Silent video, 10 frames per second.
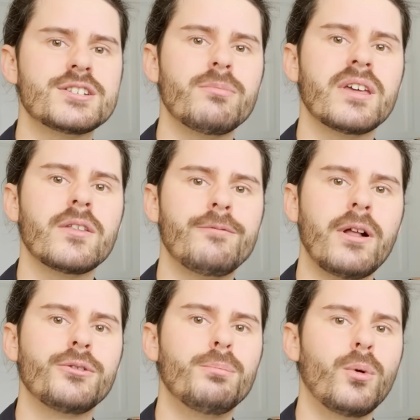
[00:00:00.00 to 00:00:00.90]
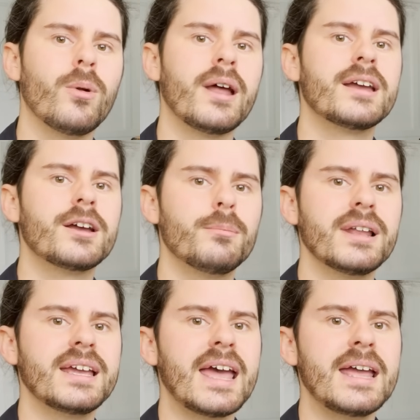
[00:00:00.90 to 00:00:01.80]
something that felt more like a
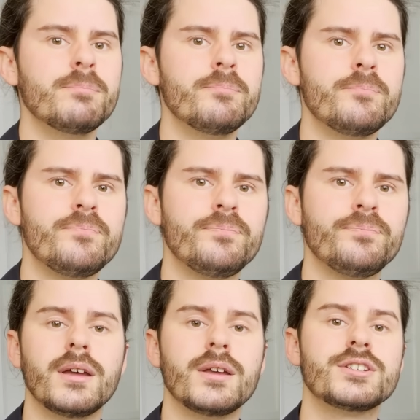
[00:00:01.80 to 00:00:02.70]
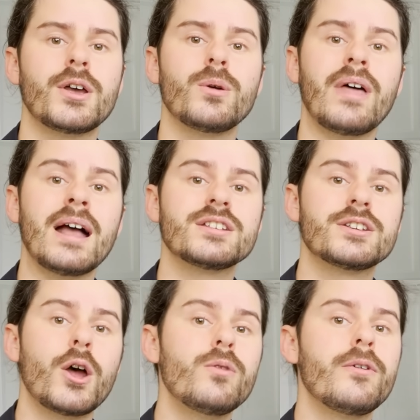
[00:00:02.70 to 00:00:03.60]
complete game. So
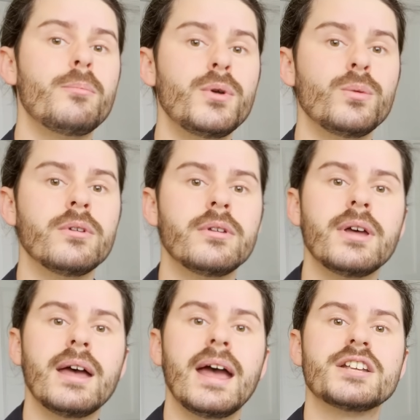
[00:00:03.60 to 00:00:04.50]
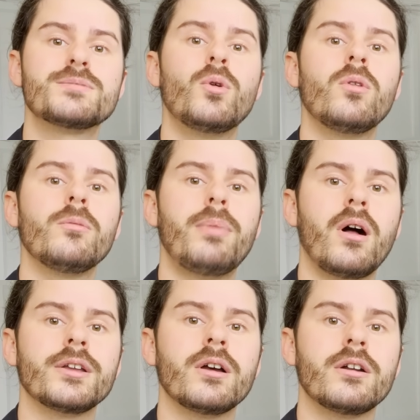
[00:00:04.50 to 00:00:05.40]
that's Over the Moon, a small
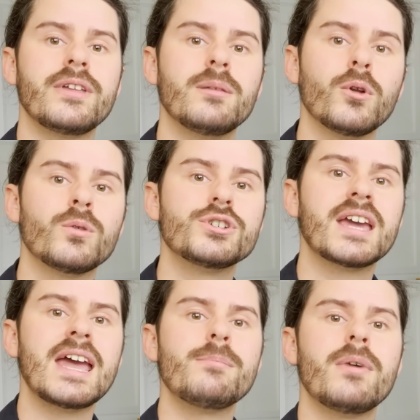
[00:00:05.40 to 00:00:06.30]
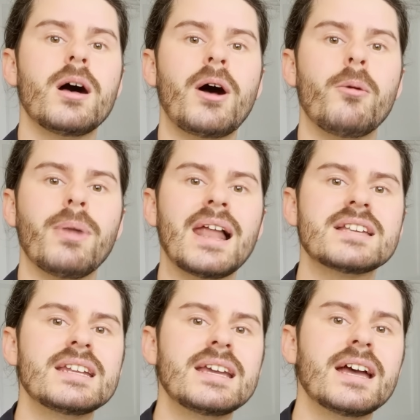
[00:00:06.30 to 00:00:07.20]
barnyard-themed launcher game about
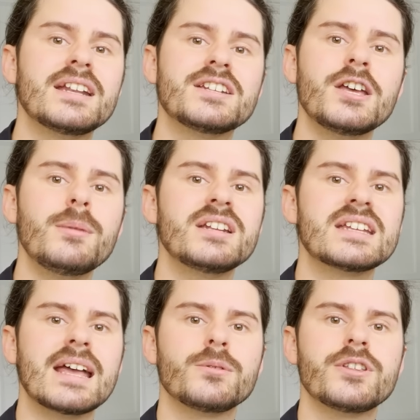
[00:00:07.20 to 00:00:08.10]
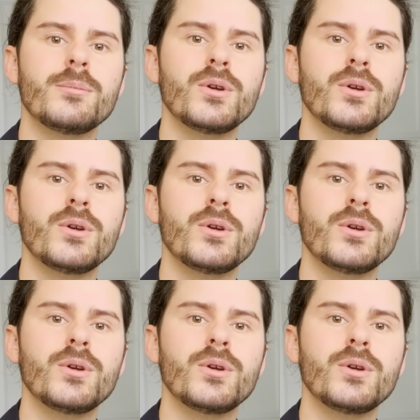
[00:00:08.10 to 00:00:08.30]
blasting a determined cow to the